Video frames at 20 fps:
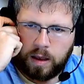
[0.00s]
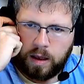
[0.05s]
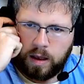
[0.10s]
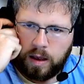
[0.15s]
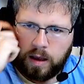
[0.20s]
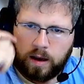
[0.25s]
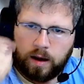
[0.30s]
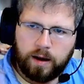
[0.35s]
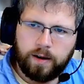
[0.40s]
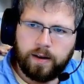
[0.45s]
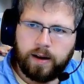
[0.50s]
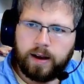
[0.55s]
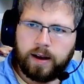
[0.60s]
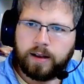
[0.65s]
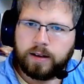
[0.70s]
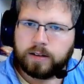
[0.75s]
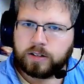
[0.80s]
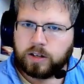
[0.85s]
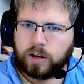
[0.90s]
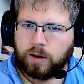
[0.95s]
All right,
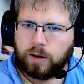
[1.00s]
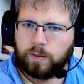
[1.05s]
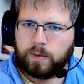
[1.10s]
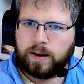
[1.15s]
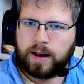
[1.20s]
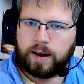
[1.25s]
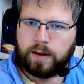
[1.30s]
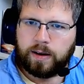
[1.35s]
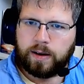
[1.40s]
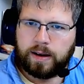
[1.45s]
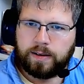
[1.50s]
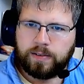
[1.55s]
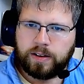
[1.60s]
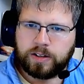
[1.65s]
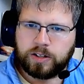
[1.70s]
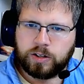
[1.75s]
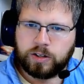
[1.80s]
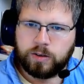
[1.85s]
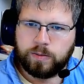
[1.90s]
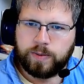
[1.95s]
so we now have these
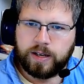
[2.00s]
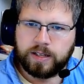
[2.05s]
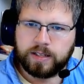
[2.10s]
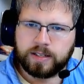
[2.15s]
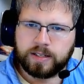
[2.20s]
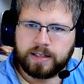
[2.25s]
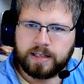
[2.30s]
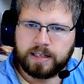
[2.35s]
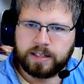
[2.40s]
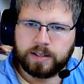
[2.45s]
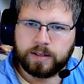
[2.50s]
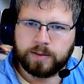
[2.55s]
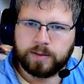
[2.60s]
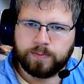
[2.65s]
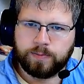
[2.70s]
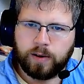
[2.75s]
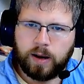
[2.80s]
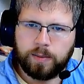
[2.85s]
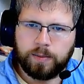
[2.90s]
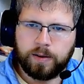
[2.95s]
two beats. This is
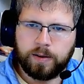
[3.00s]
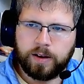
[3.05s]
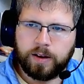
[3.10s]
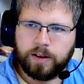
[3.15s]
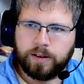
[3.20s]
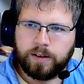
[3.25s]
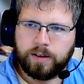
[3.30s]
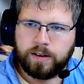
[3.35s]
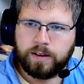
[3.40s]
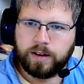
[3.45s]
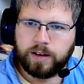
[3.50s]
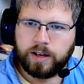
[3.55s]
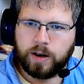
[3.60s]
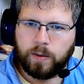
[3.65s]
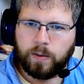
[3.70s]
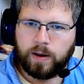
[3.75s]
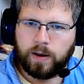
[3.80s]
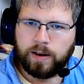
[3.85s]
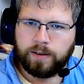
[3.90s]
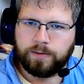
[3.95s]
probably good to go
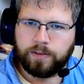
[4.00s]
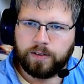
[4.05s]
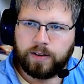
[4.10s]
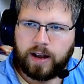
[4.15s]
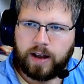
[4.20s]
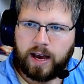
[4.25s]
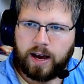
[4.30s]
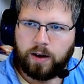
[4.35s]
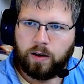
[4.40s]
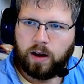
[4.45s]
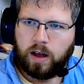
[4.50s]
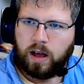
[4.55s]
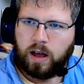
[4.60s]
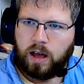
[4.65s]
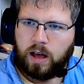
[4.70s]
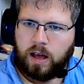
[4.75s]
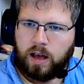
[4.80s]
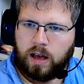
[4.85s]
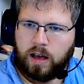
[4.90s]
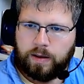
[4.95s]
on for now.
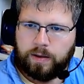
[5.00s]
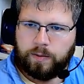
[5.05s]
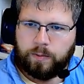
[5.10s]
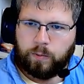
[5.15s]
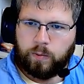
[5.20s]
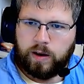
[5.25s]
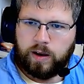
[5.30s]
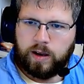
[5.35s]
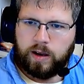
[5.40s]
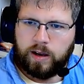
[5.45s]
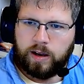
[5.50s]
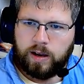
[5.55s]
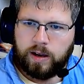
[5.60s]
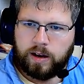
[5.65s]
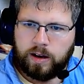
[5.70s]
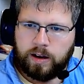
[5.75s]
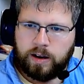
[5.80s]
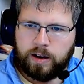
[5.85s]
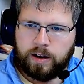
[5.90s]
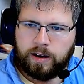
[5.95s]
We
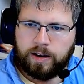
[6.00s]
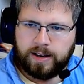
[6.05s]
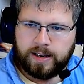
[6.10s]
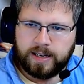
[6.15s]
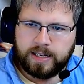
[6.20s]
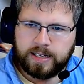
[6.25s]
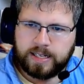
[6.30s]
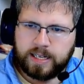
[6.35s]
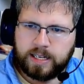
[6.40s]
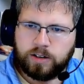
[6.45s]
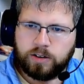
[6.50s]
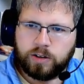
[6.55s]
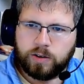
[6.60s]
could continue doing